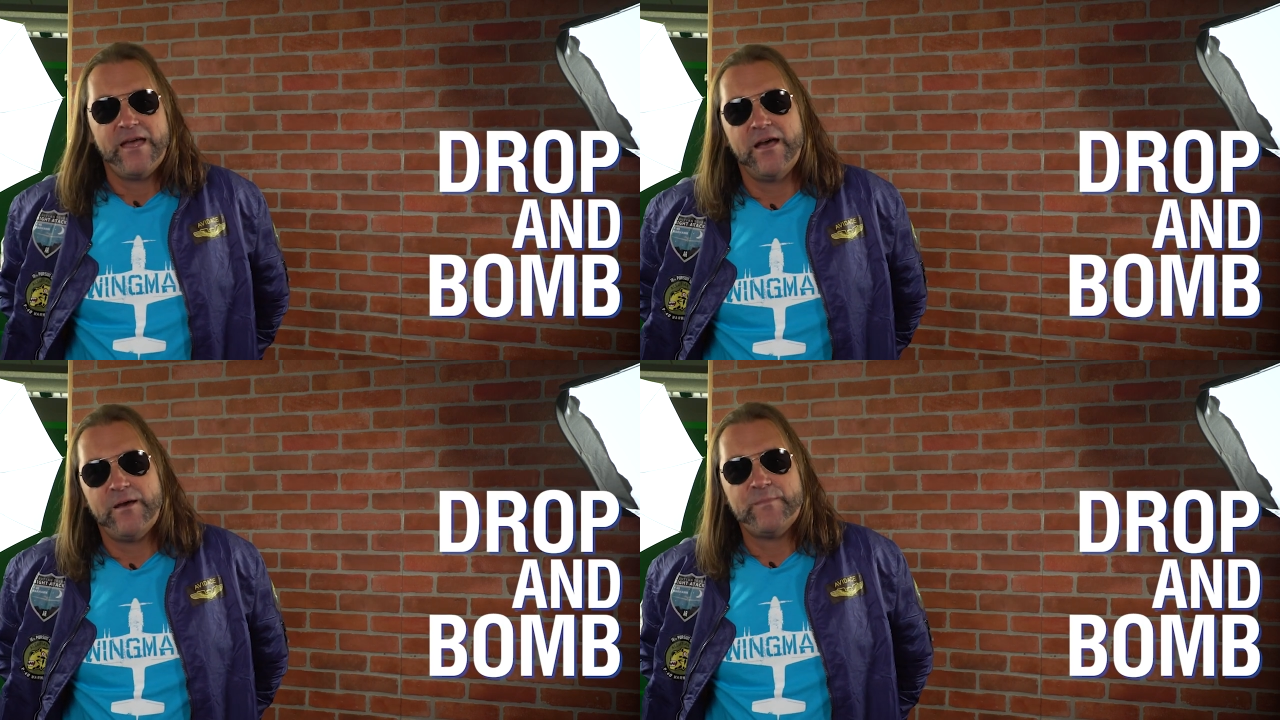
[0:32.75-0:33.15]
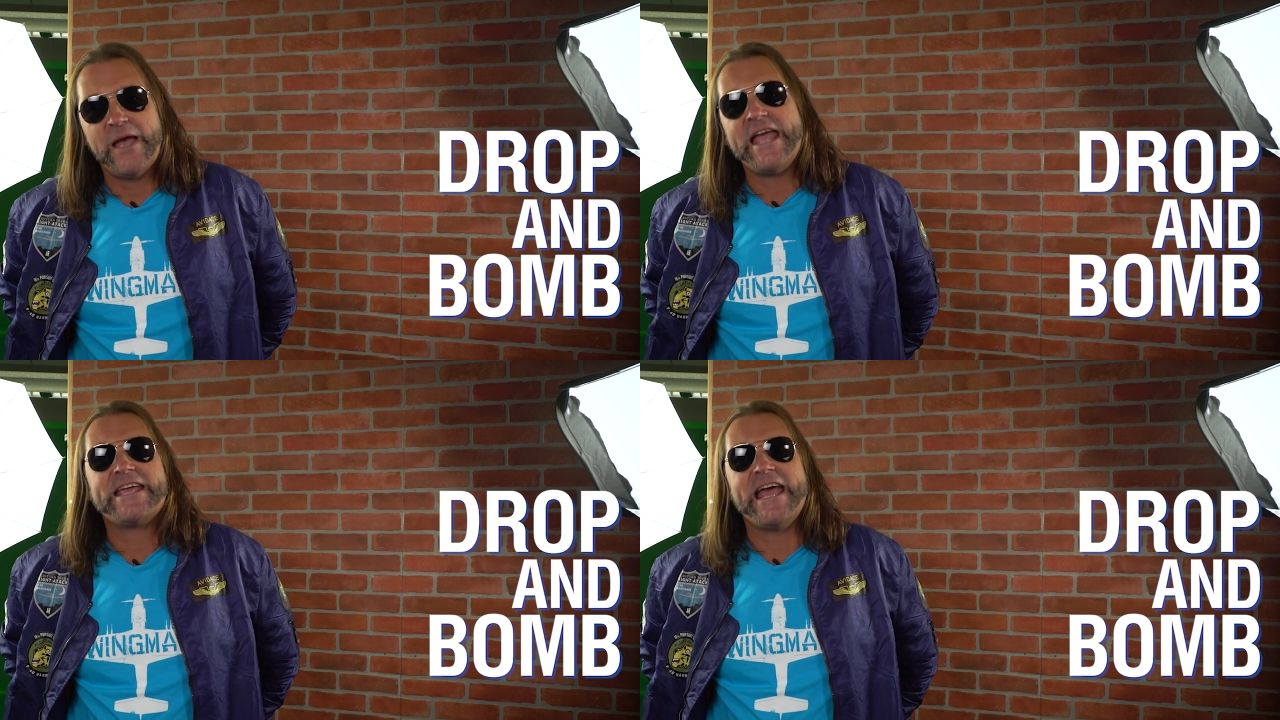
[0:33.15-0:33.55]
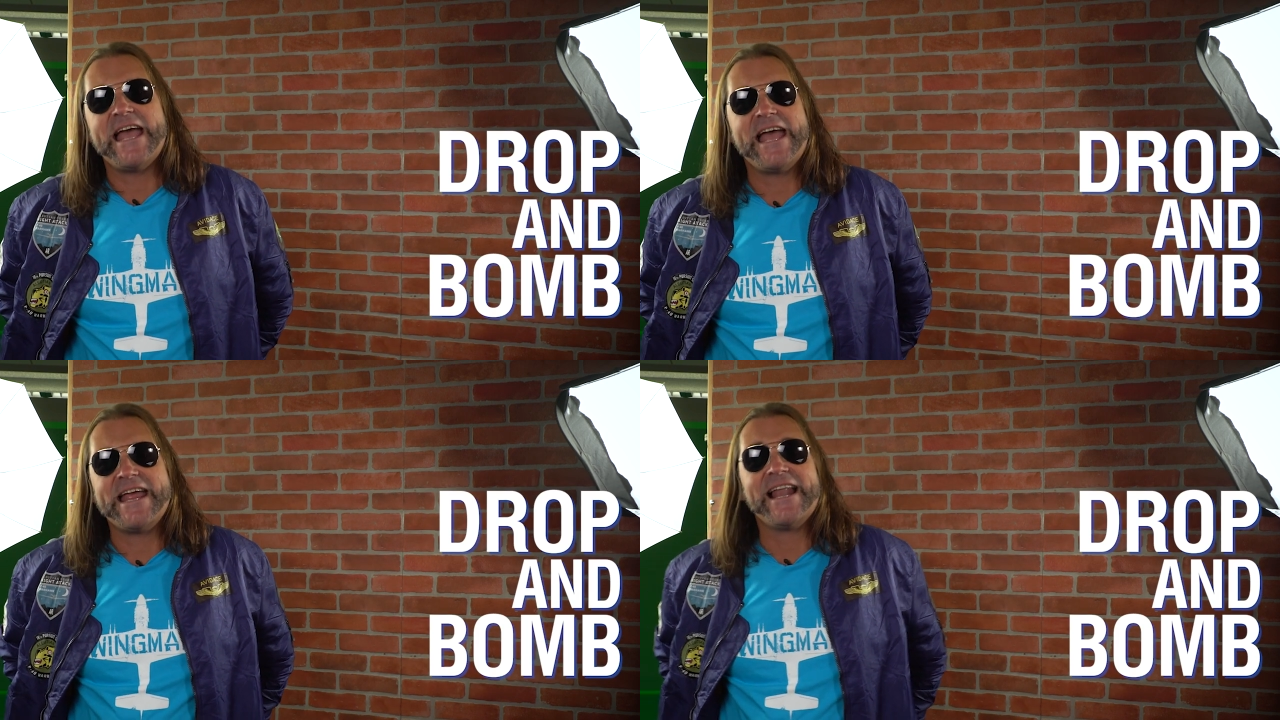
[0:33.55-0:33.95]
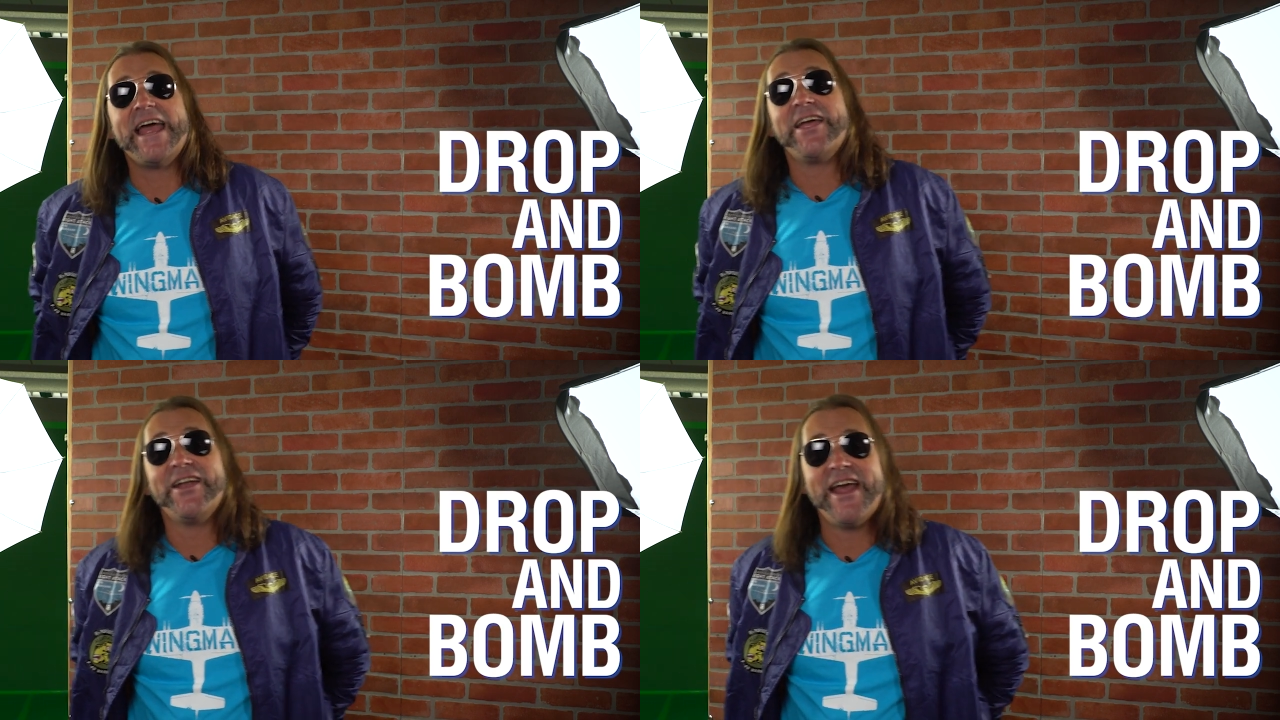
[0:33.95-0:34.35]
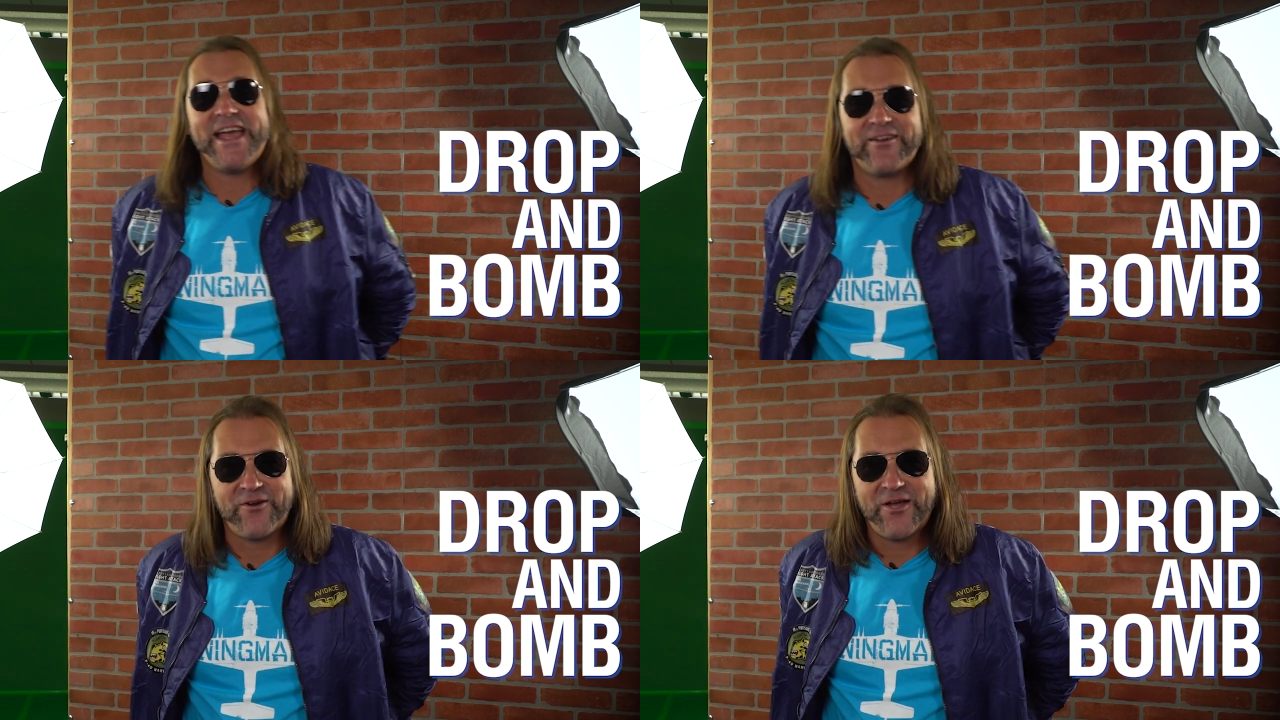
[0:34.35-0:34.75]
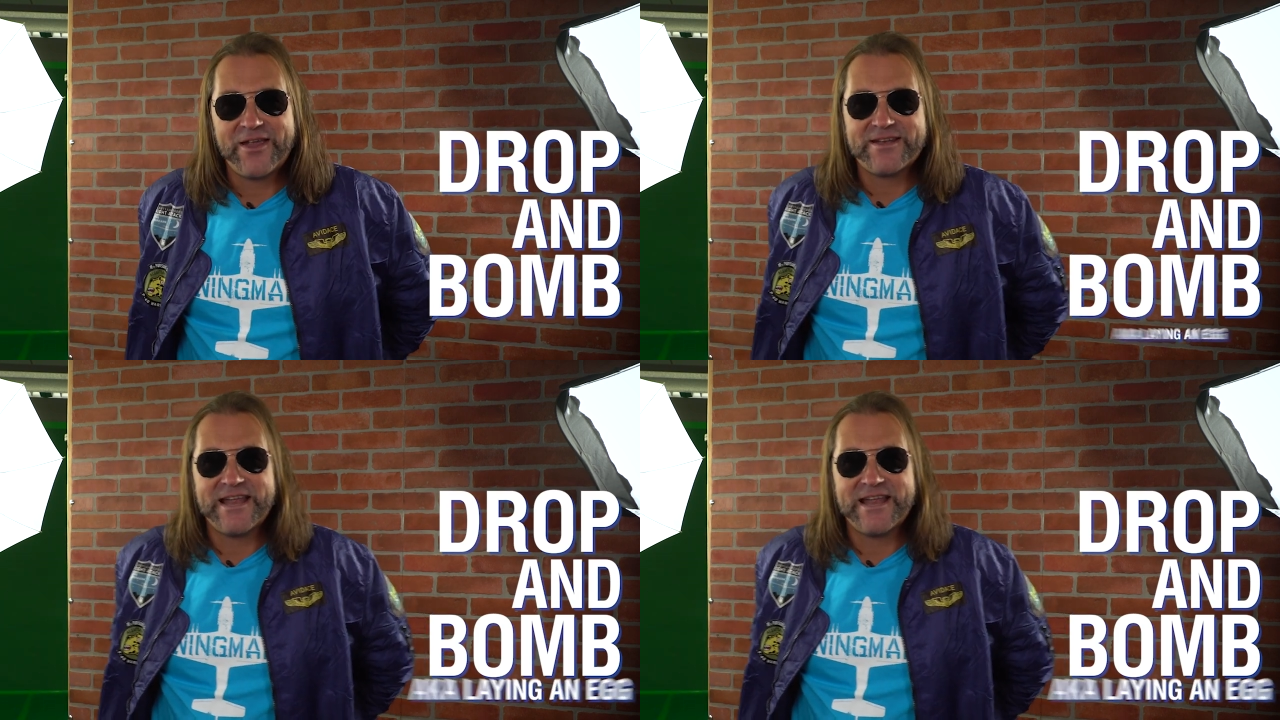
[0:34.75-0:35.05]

um, aka laying an egg, right?